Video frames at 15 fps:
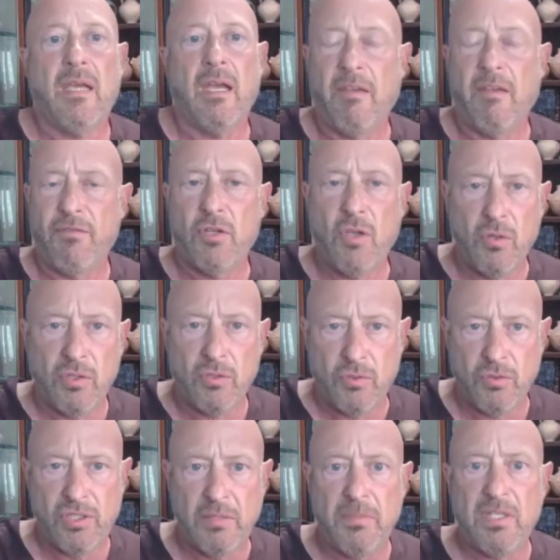if you go to
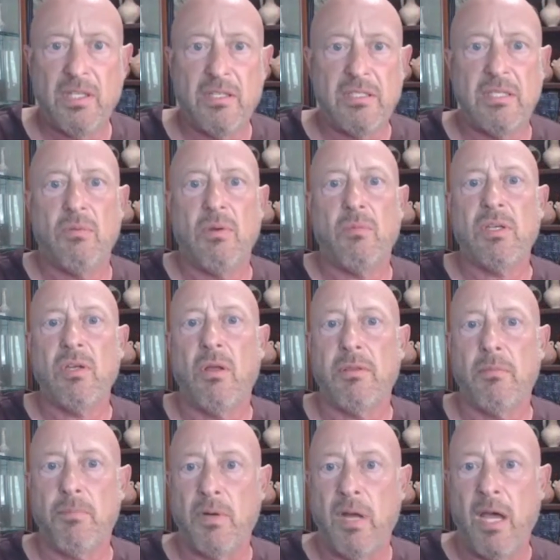Jerusalem, you can see what we call
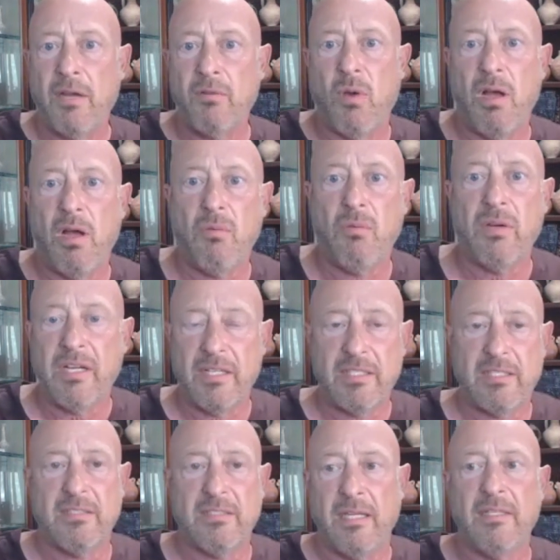the broad wall. We
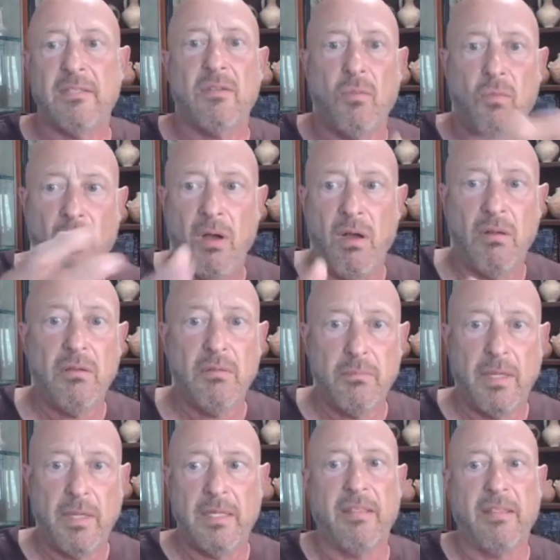extended the wall,
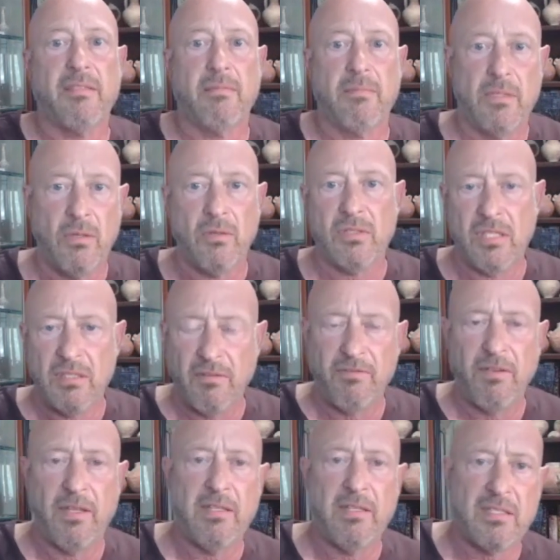made it, you know, to
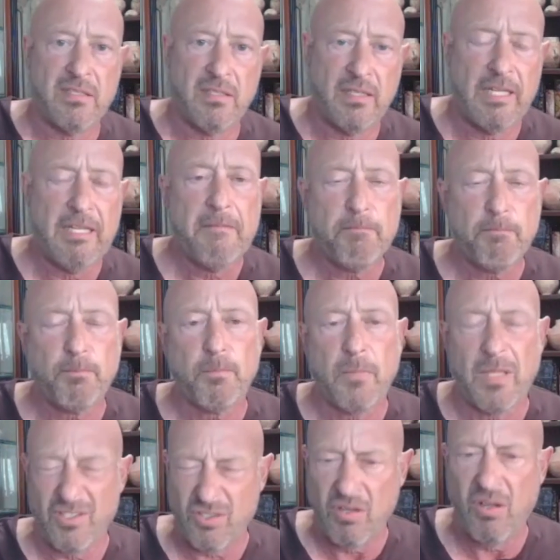defend the city. It's